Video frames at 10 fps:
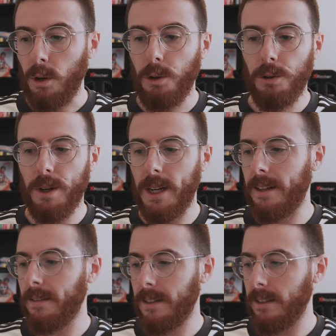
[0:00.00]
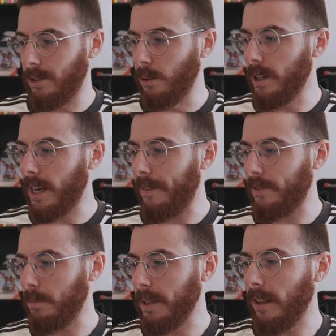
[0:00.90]
Ogura, good
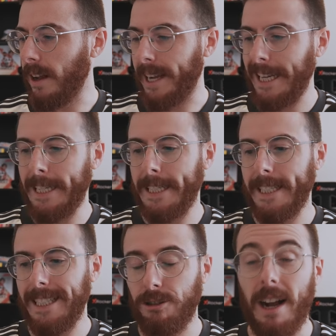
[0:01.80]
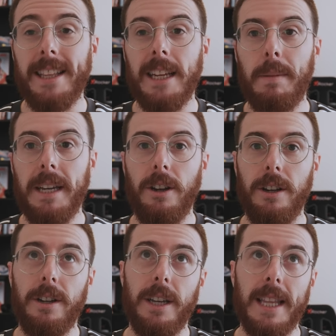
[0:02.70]
enough to be like struggling a bit uh,
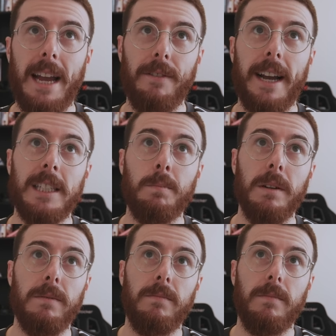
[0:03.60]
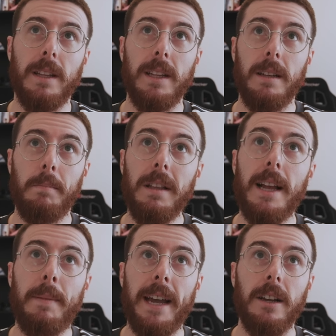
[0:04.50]
in that race, but a bit
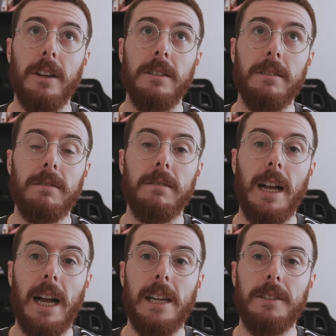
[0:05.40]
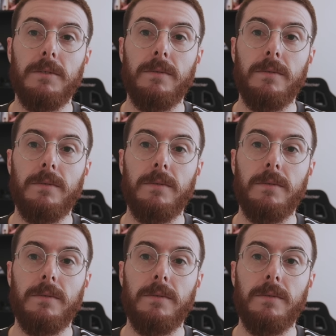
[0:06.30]
like Pecco, uh,